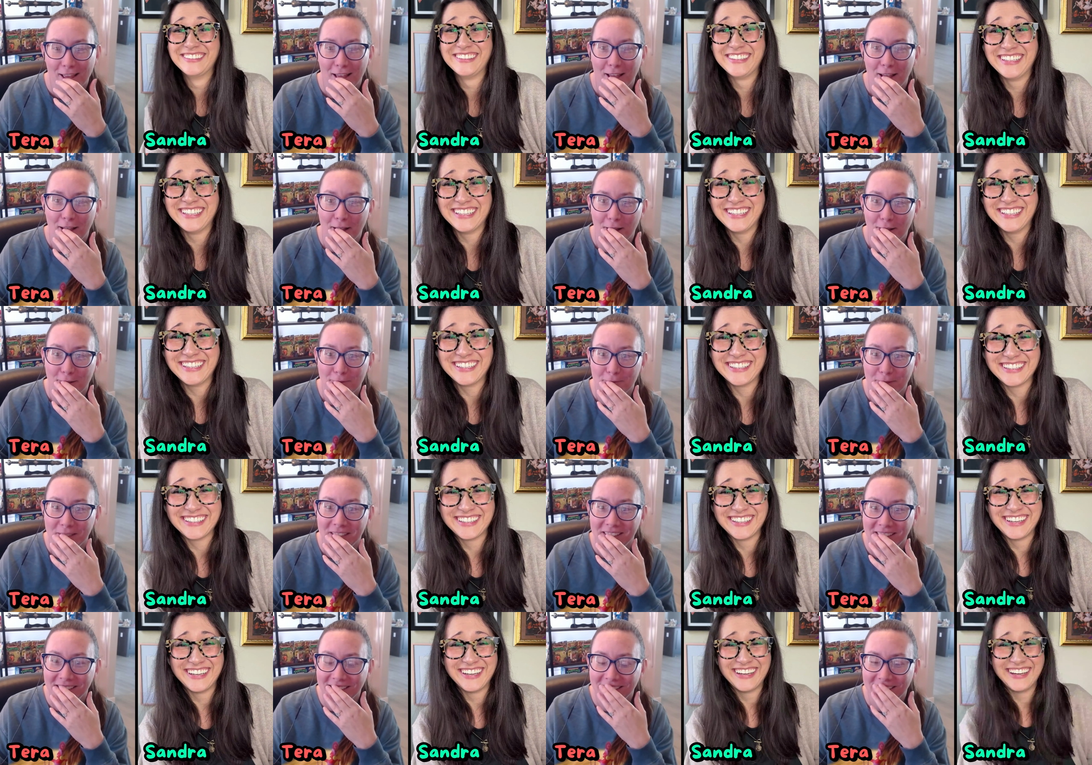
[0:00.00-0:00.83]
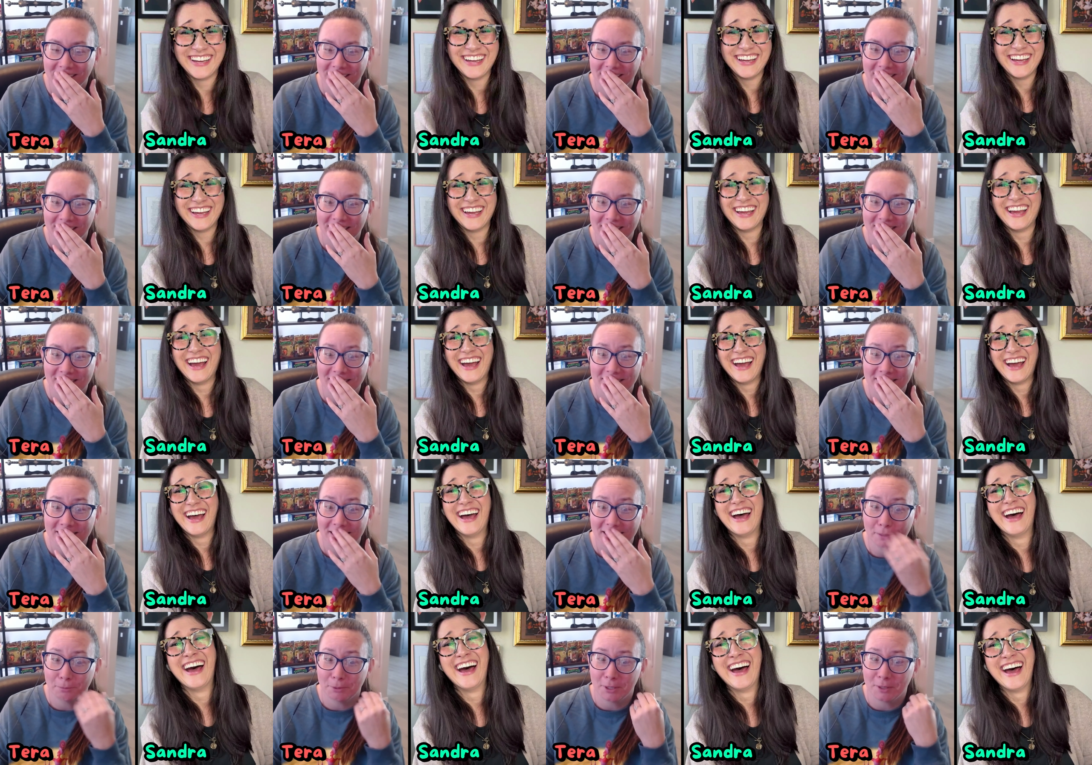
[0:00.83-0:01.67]
Speaker 1: Um, he is
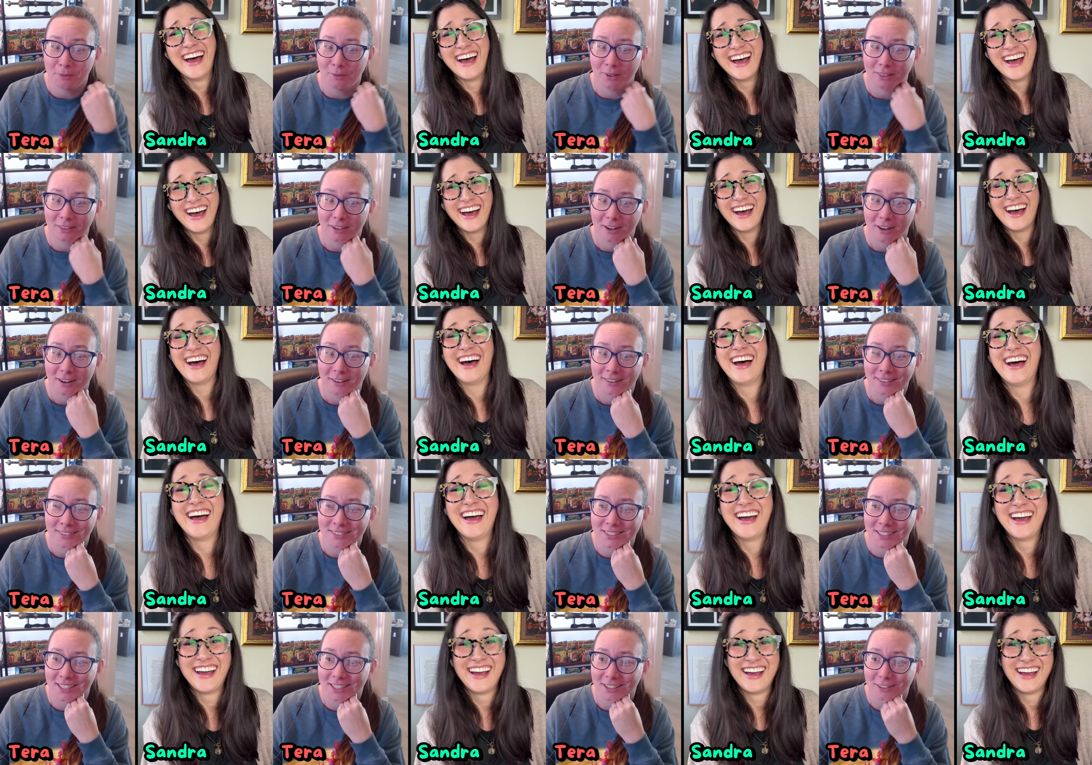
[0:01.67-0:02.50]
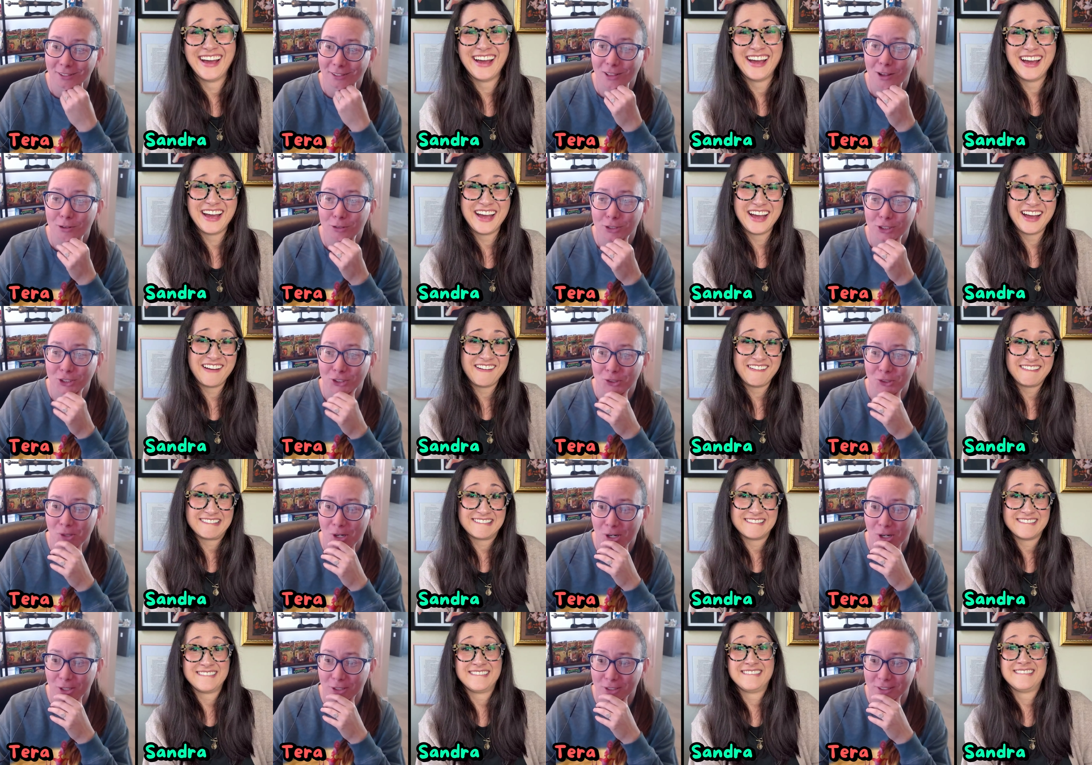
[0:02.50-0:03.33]
sleeping with her to get close to
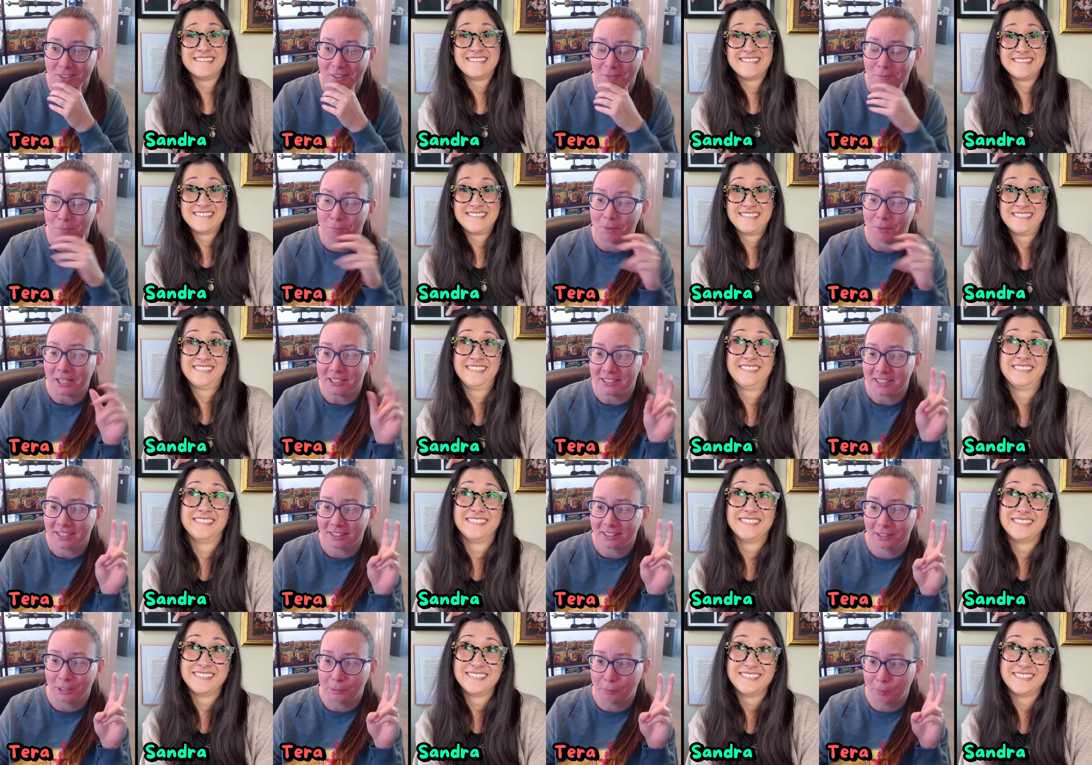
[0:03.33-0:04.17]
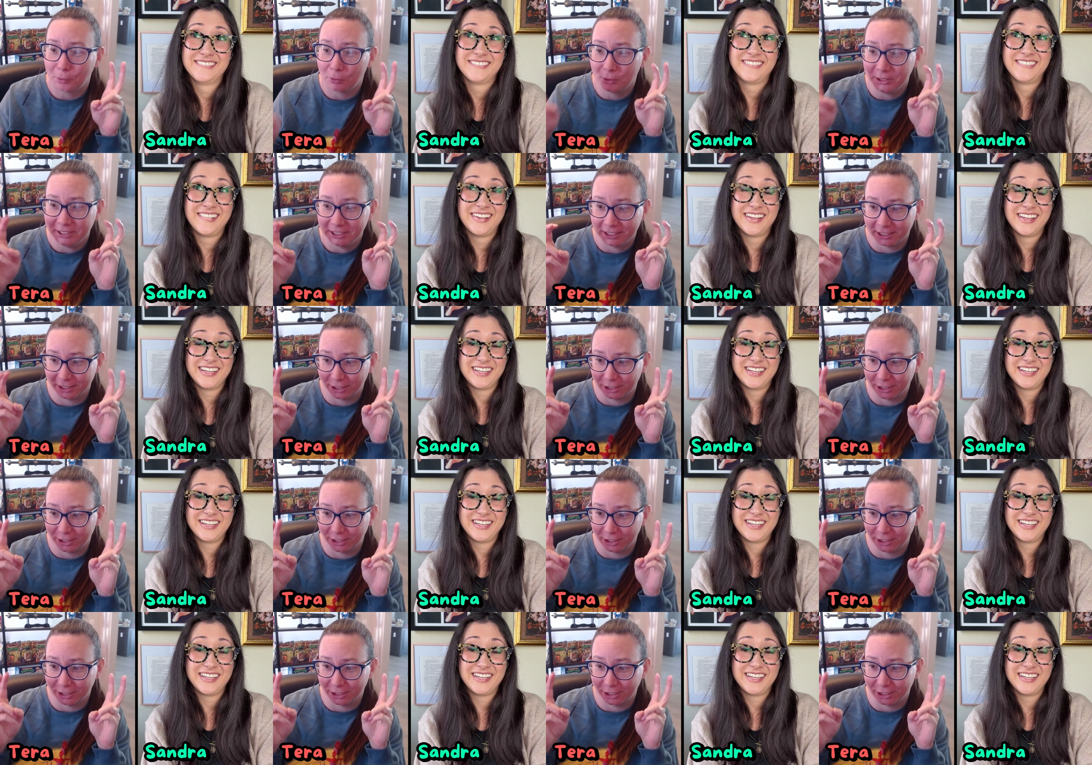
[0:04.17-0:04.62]
her, to basically poison